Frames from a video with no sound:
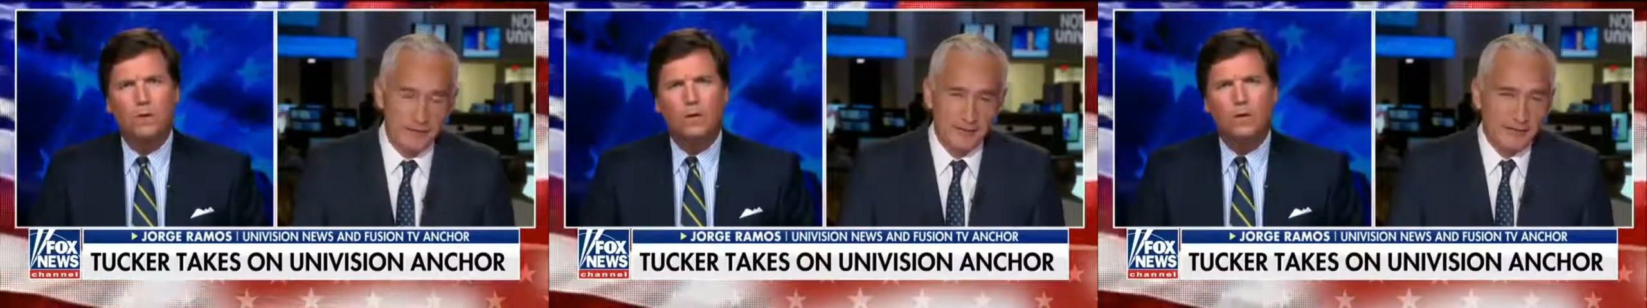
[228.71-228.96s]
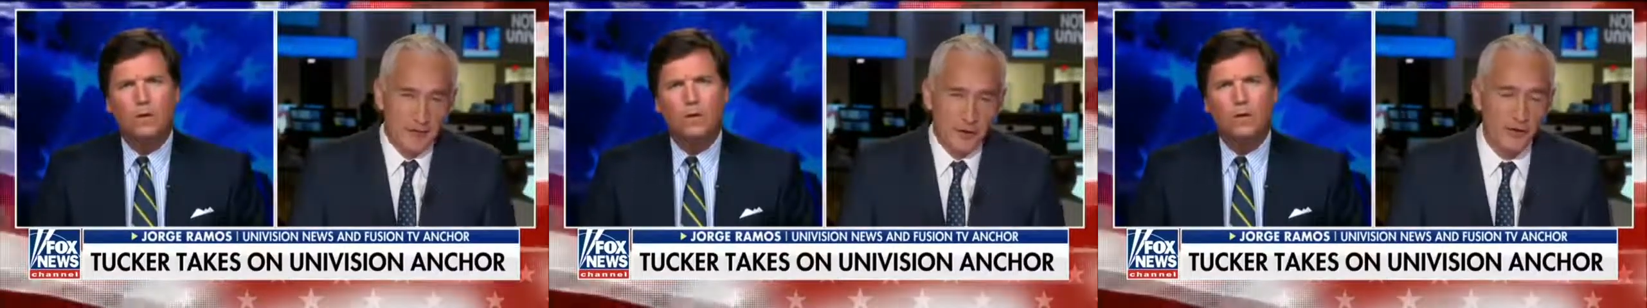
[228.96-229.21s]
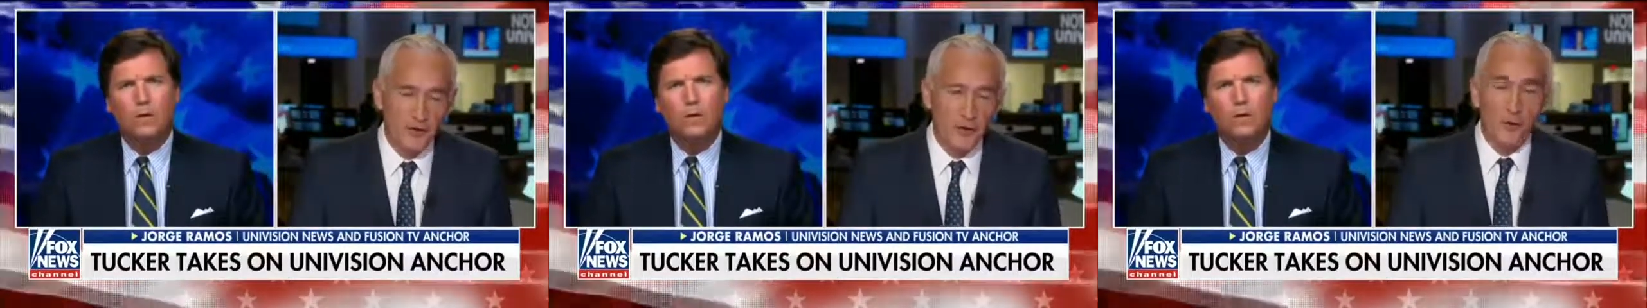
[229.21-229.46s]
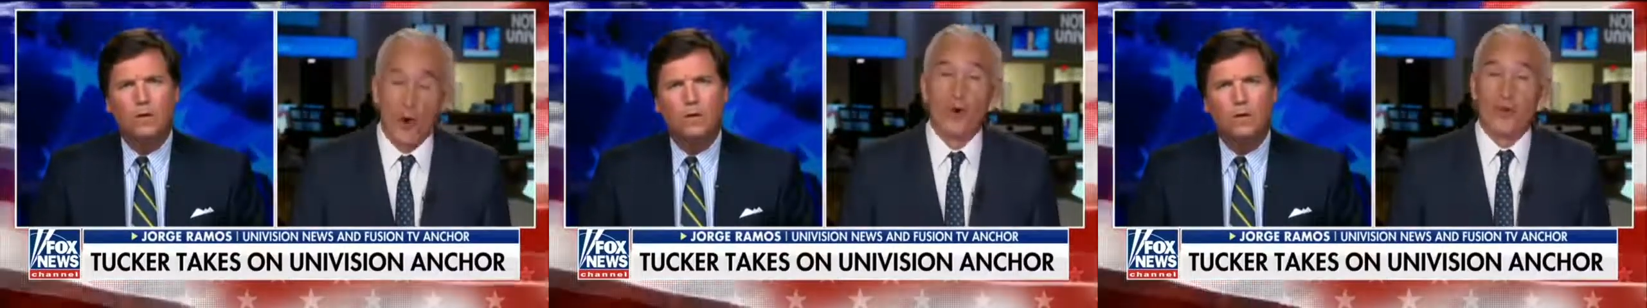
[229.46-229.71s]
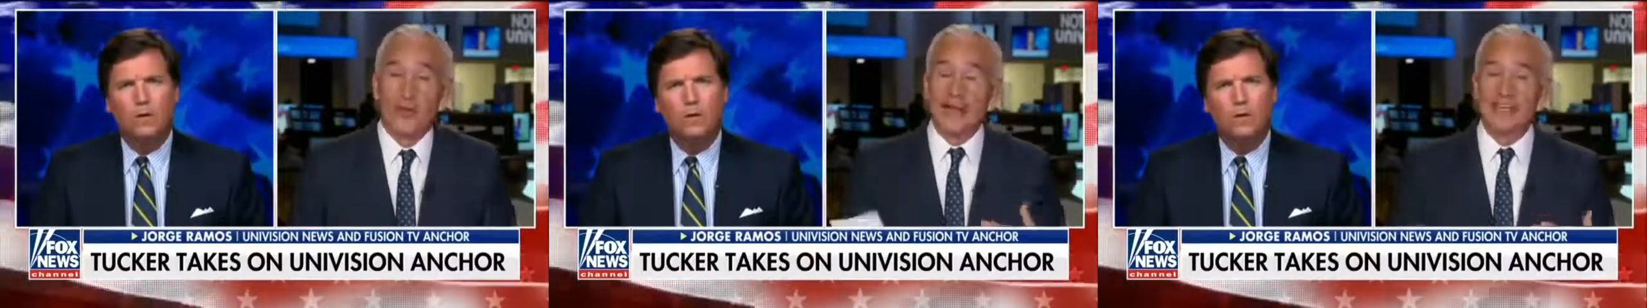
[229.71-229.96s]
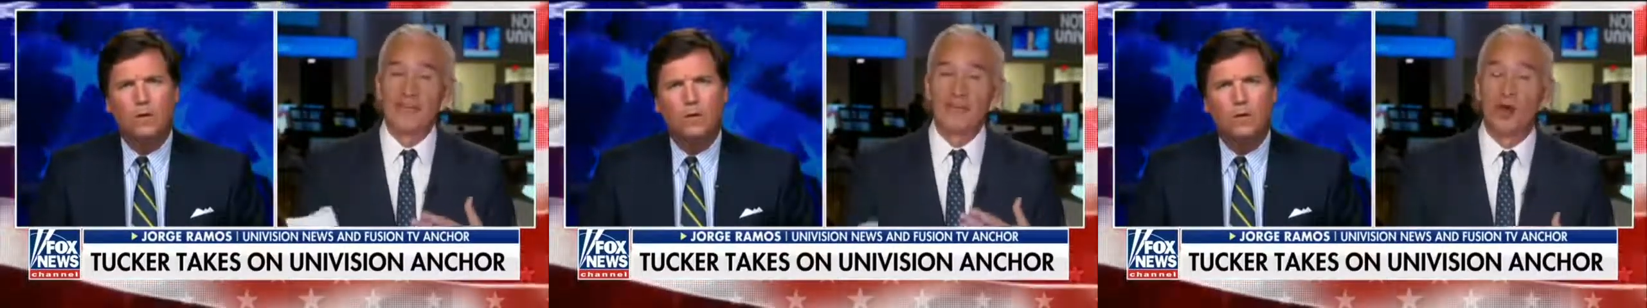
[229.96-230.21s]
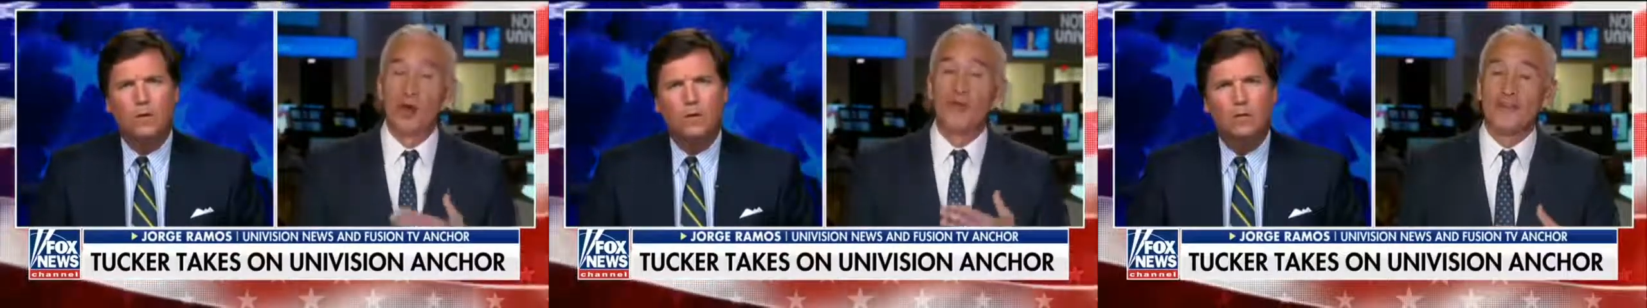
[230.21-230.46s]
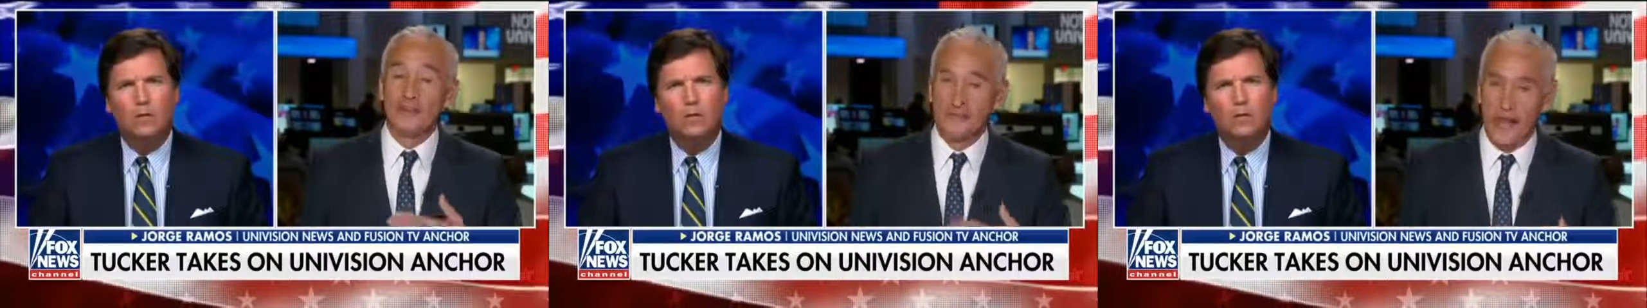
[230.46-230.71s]
Speaker 1: he's telling the truth or that he even
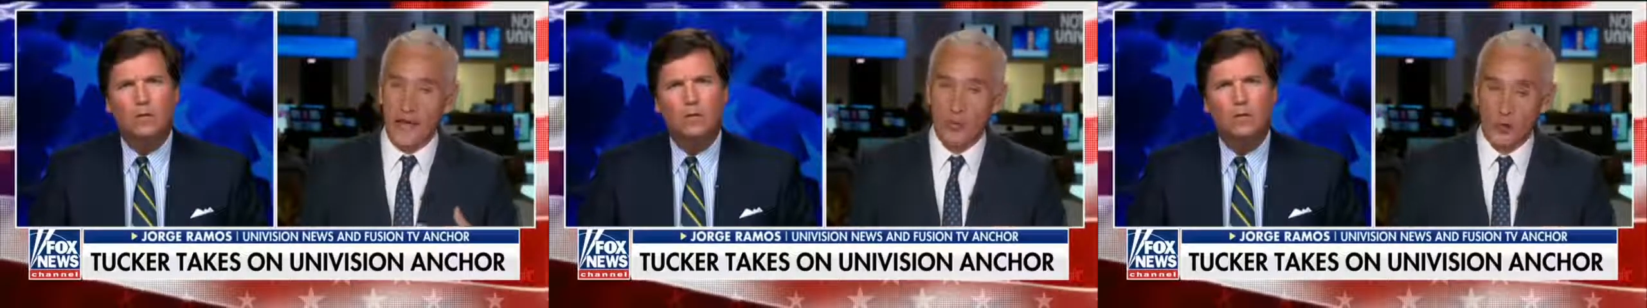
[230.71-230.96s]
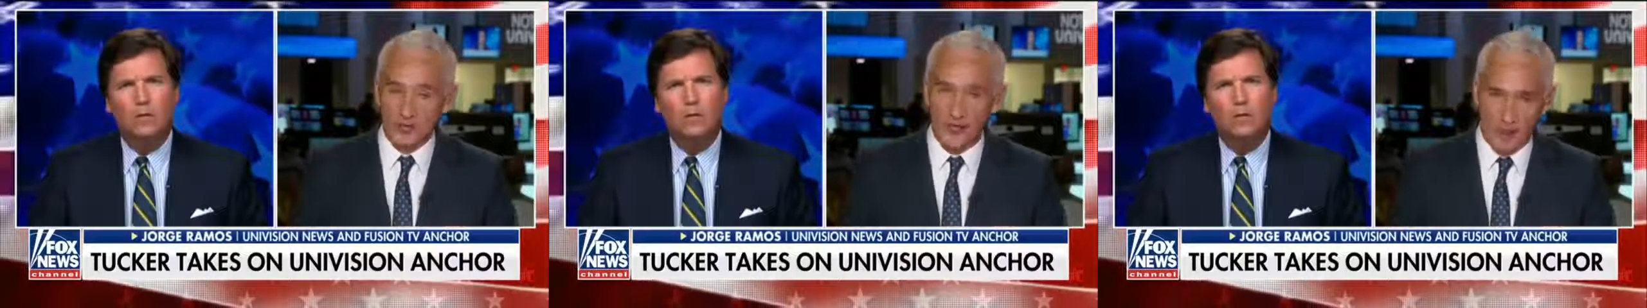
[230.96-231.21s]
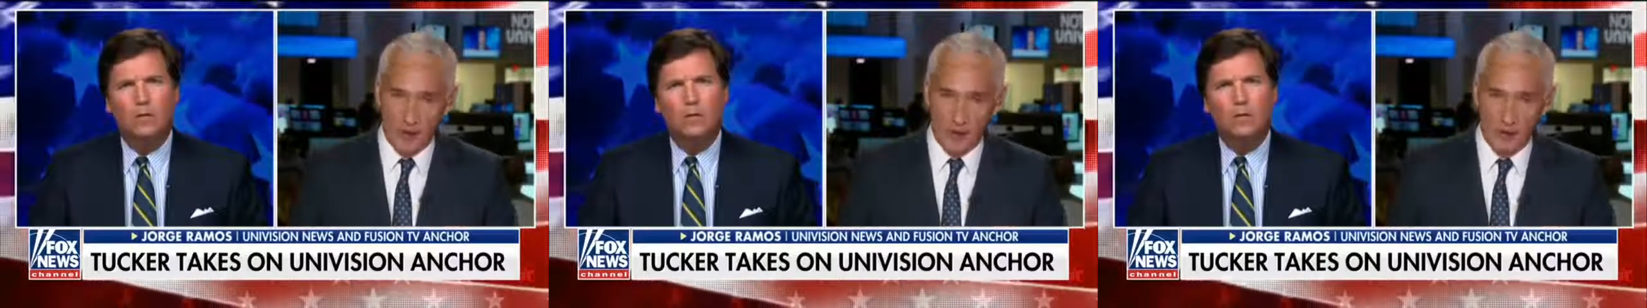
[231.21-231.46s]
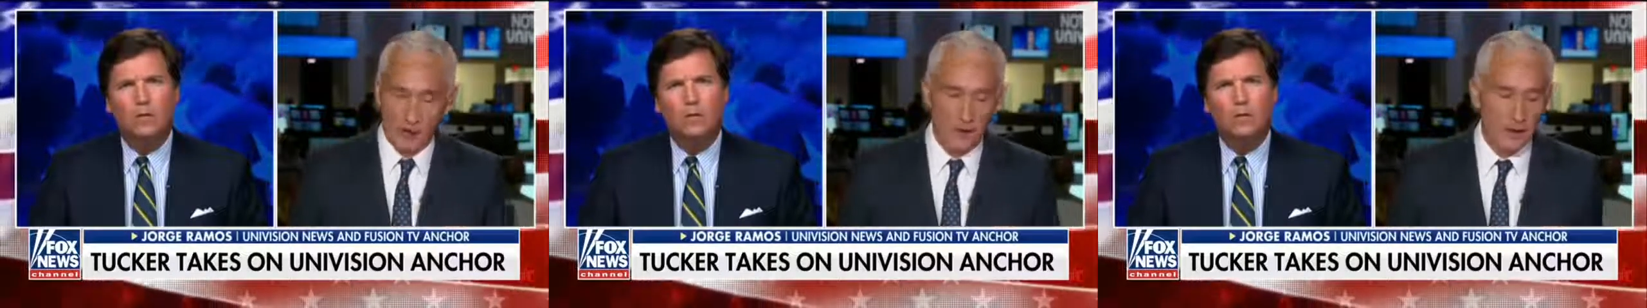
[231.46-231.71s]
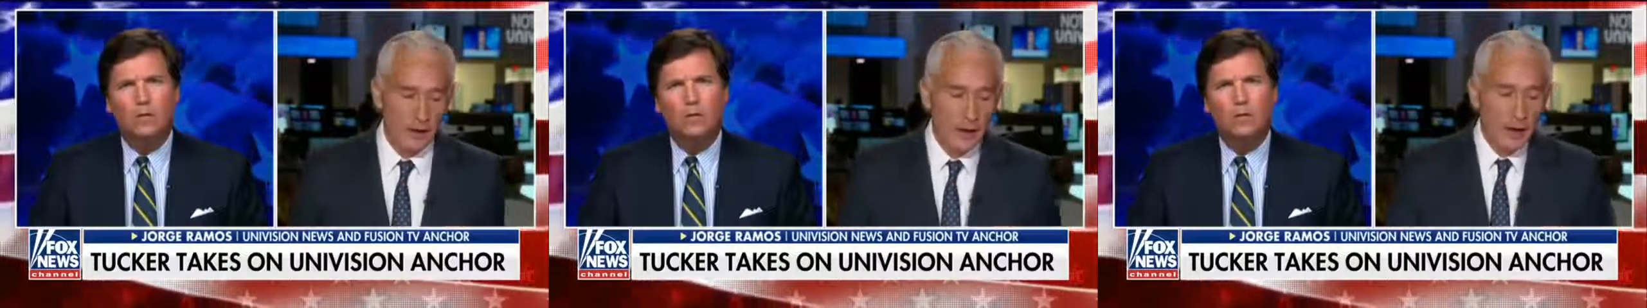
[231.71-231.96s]
understands what's happening here,